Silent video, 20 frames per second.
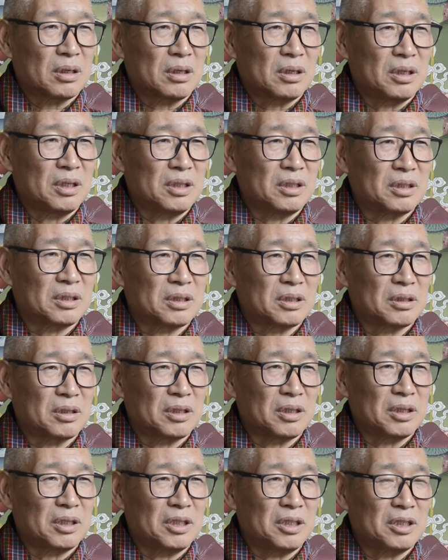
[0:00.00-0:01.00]
his
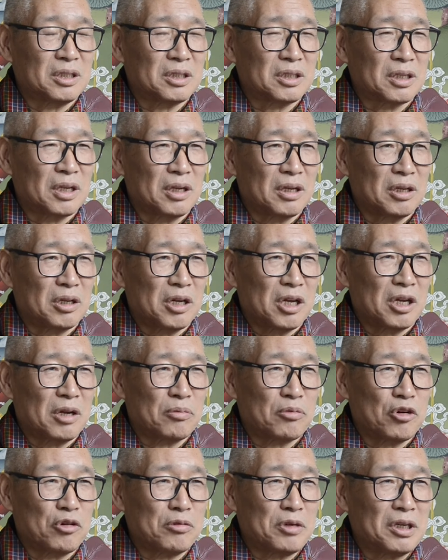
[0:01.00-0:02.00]
his uh,
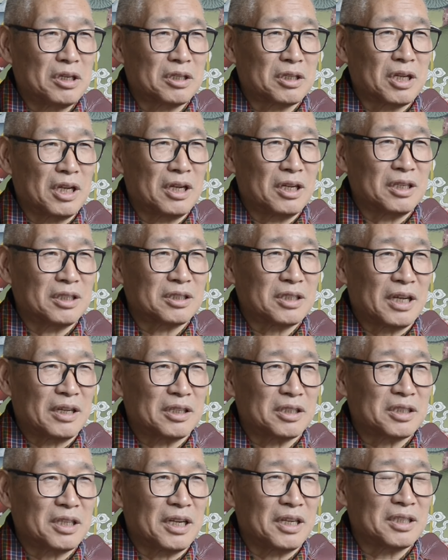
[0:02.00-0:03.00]
appointment as king is
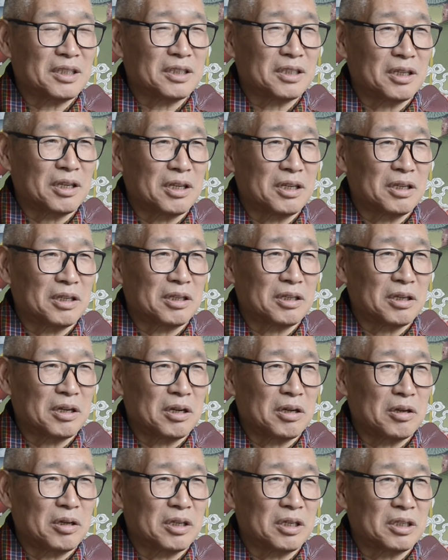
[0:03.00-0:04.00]
says
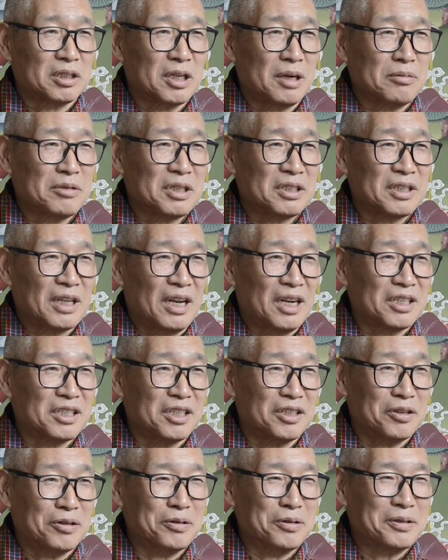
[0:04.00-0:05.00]
uh, termed as
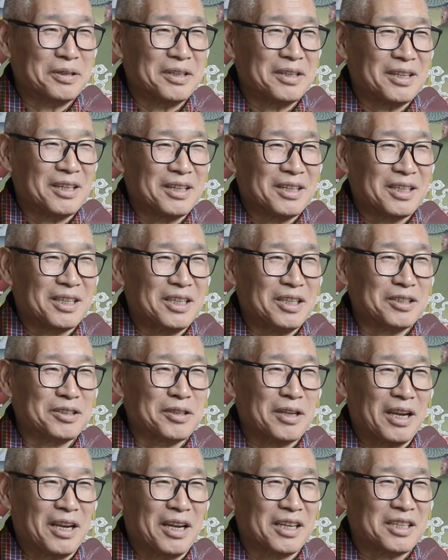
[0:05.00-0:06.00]
election. No, he is
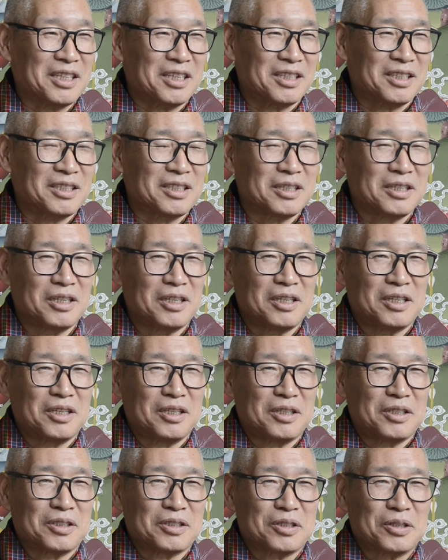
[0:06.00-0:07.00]
elected.
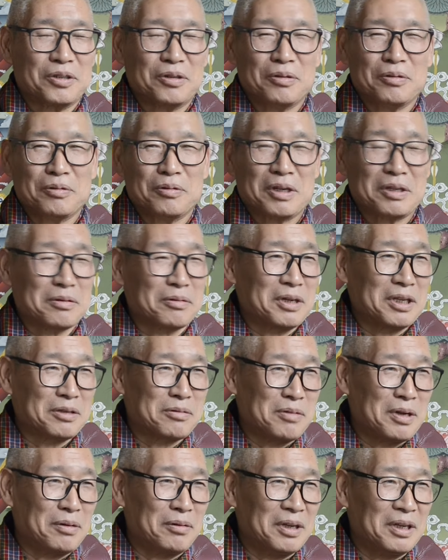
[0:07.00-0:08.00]
So whatever it
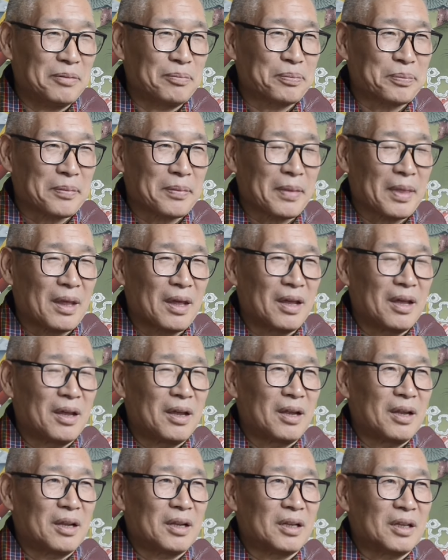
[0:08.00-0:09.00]
may be,
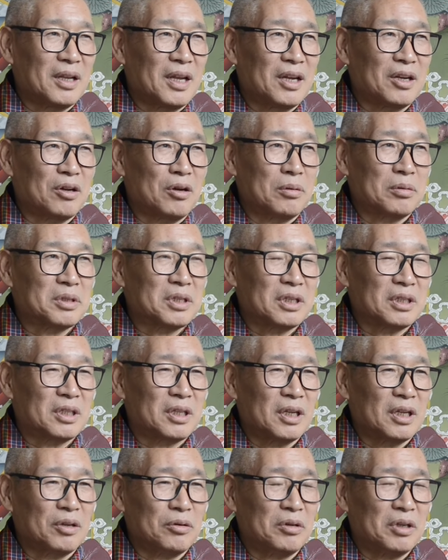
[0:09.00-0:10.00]
then obviously
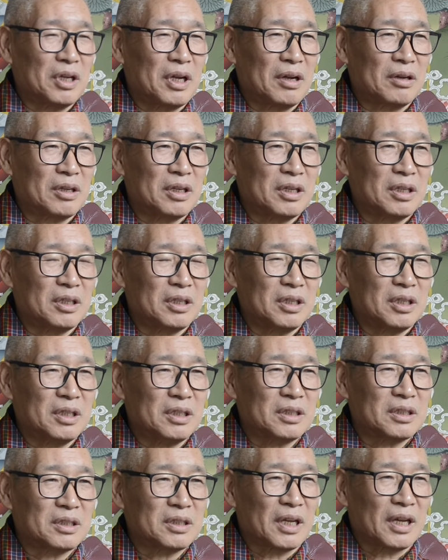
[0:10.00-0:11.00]
we had the, the
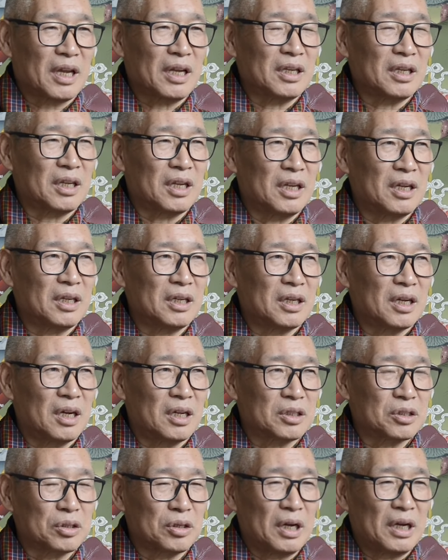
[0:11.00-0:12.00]
second king
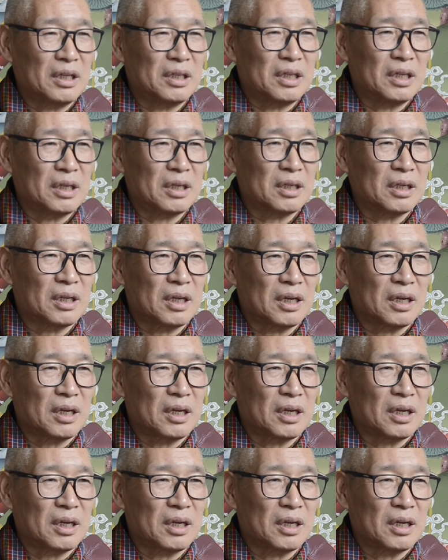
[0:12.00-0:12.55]
also. I think